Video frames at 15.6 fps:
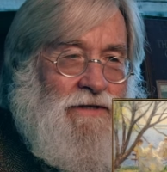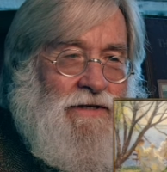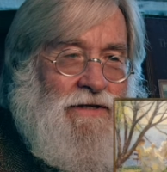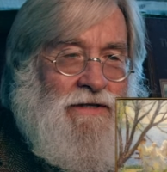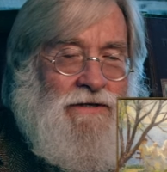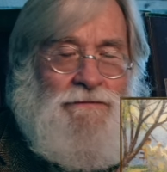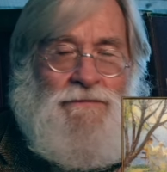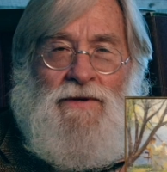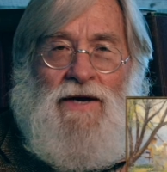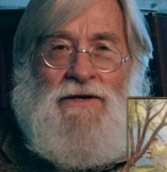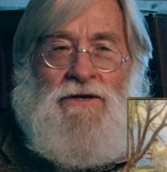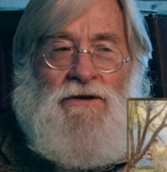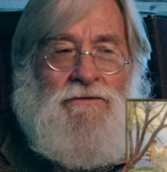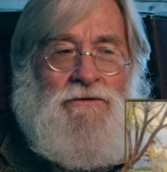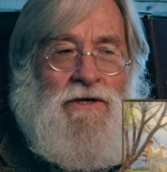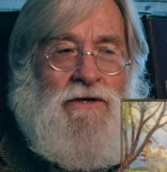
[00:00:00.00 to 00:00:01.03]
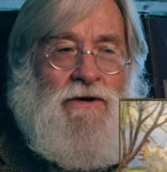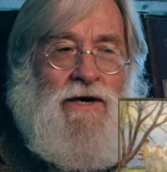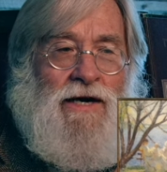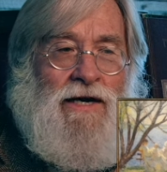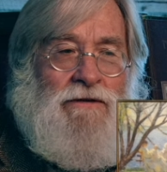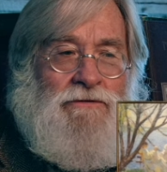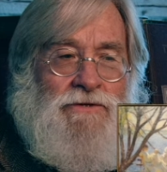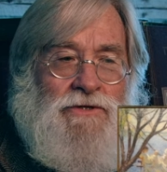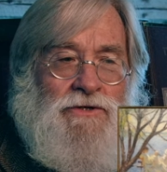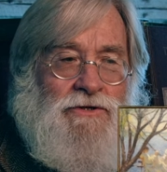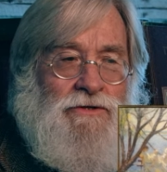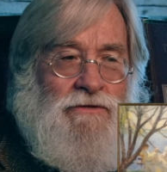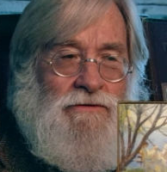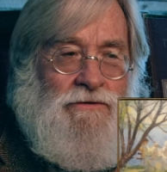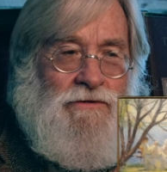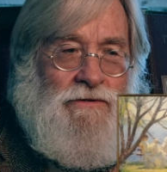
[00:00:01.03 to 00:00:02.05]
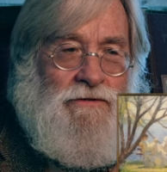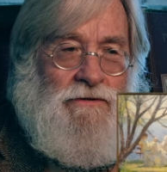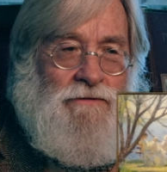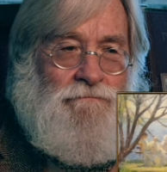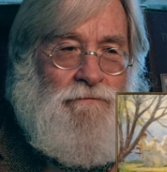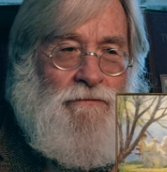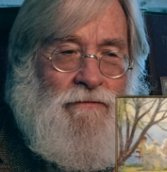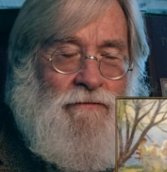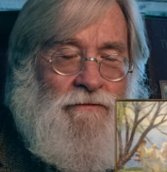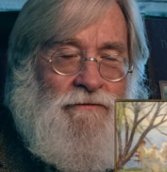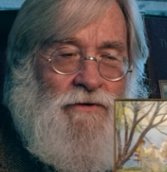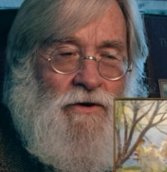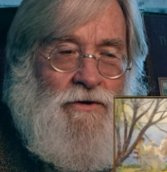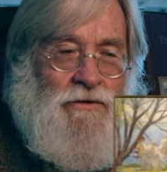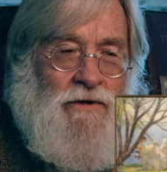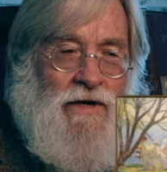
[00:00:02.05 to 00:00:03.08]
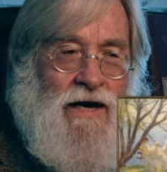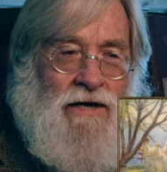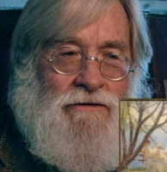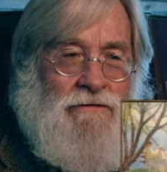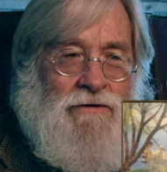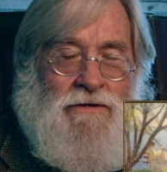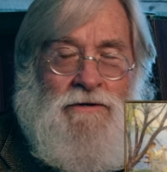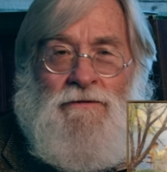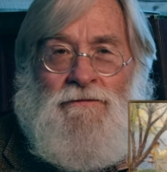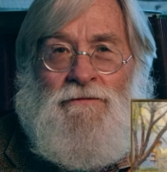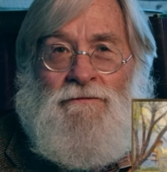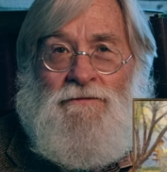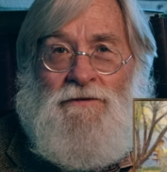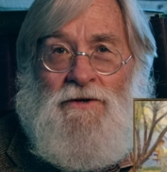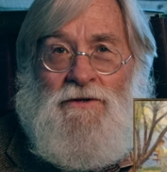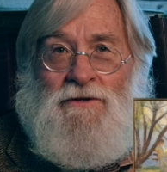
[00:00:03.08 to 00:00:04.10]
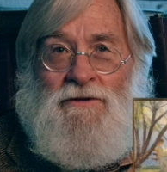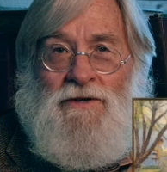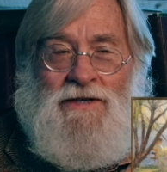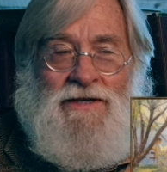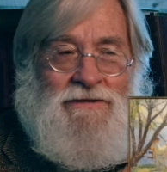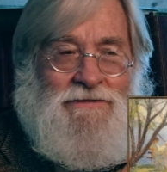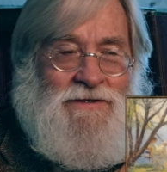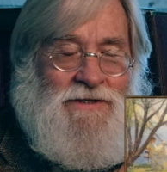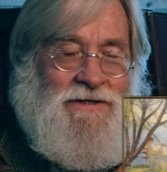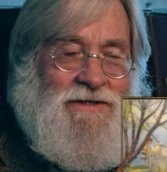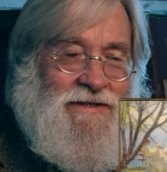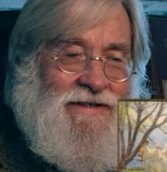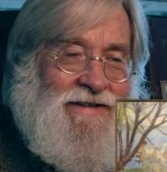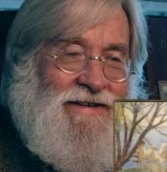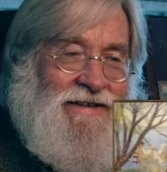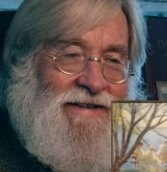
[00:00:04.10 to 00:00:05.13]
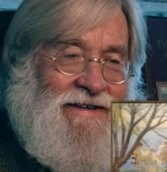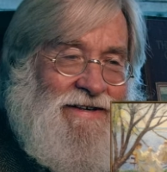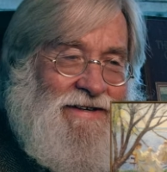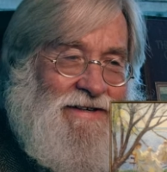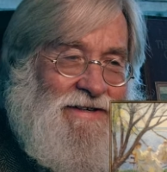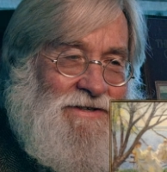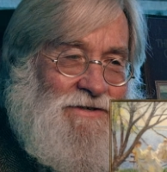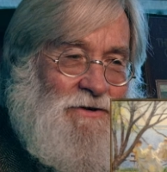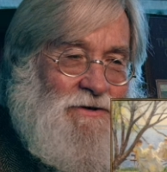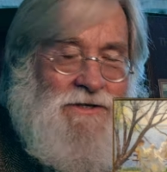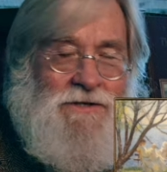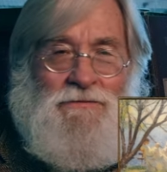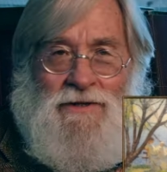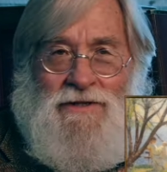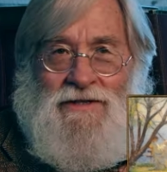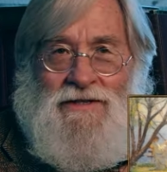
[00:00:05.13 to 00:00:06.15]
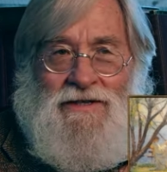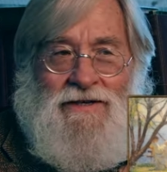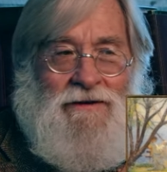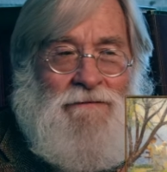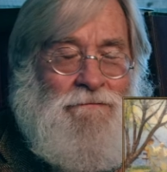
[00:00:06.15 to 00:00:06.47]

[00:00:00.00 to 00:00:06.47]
Um, I don't know how to use photograph. I don't learn from photographs, so to speak.